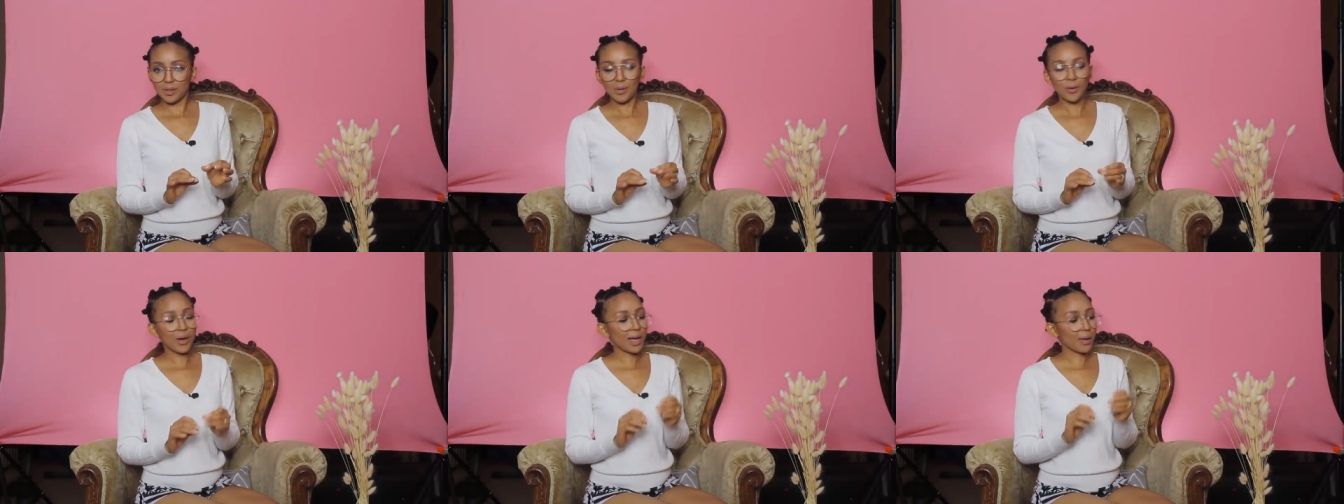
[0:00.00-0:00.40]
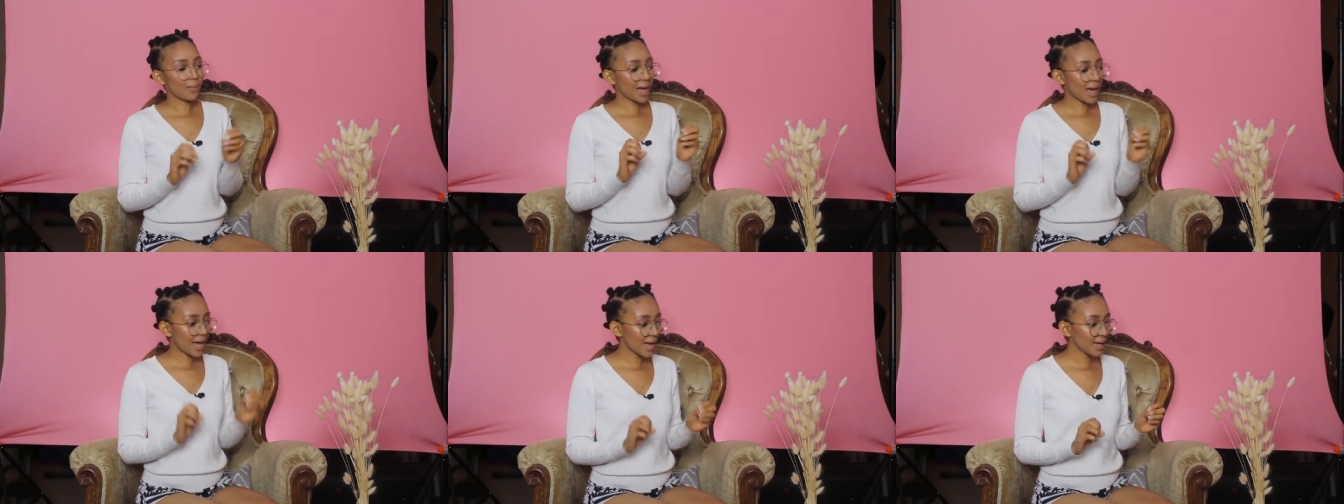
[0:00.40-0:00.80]
Or
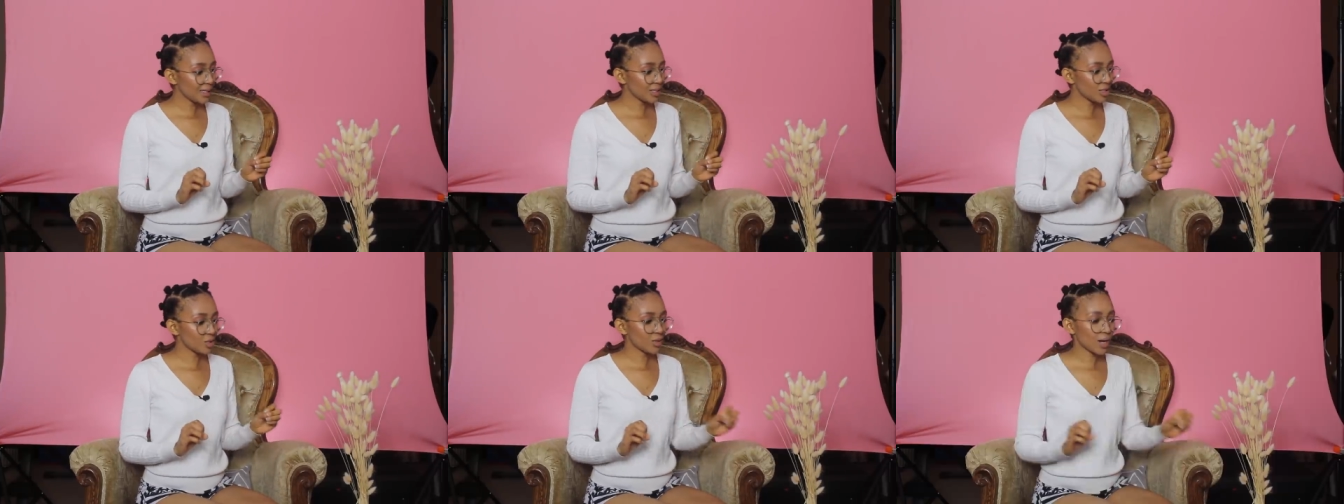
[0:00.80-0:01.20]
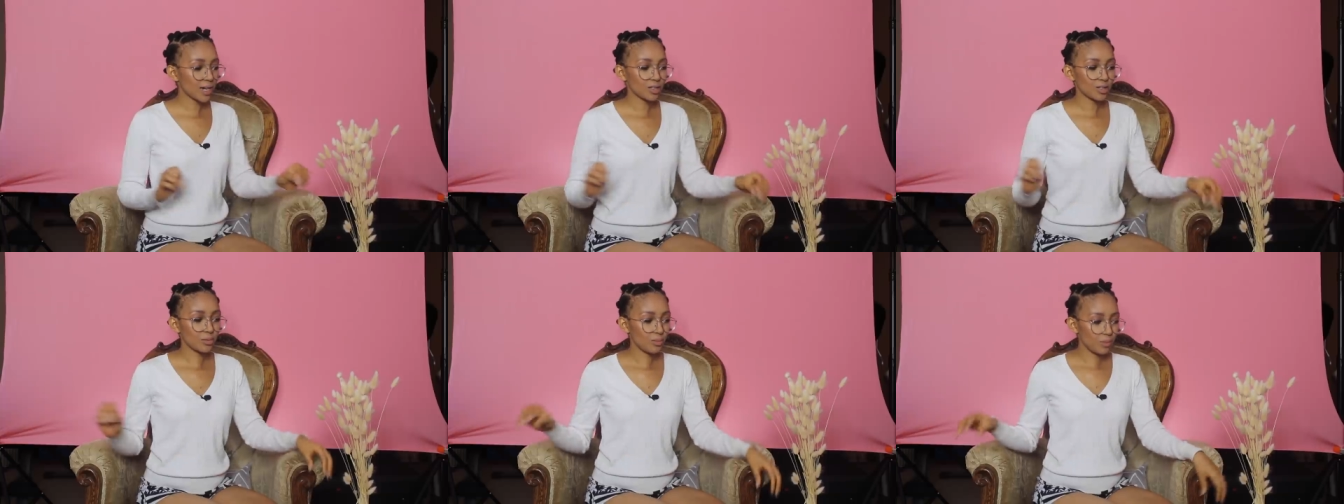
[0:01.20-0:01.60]
am I just
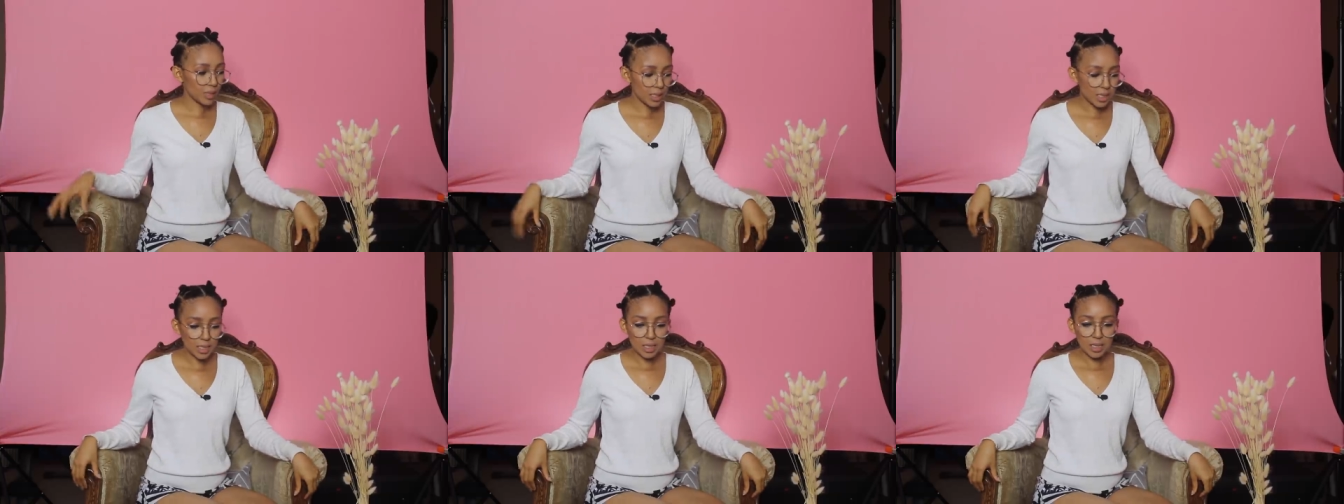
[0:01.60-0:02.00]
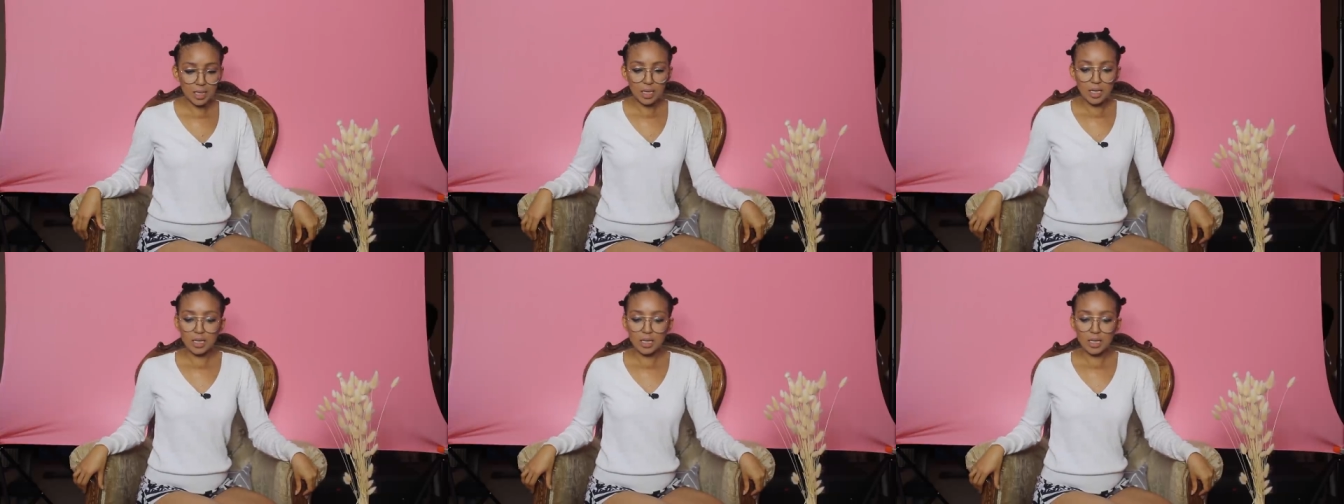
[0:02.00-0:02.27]
trying to be